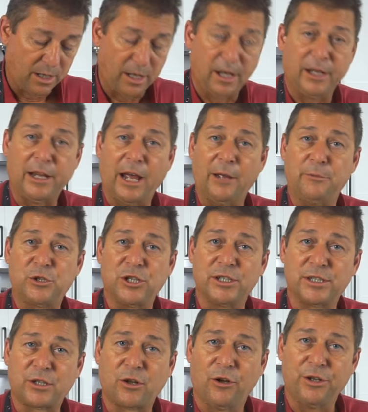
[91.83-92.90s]
And I'm
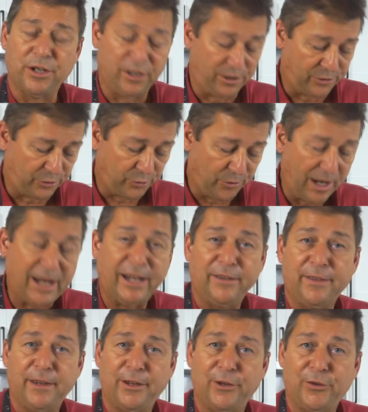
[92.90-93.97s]
just gonna
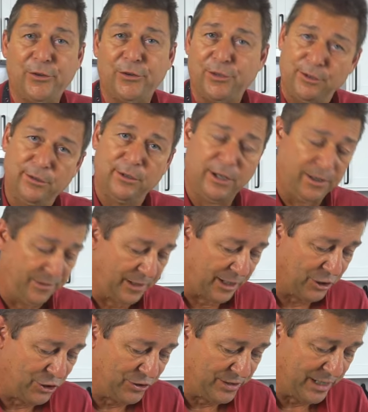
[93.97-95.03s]
drain this in the
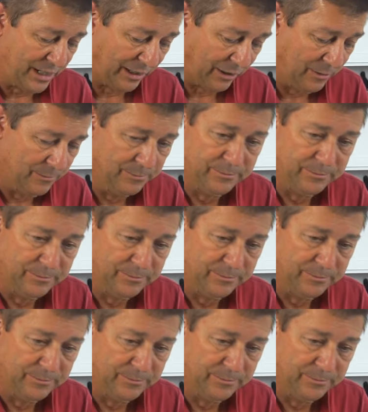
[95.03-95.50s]
kitchen sink.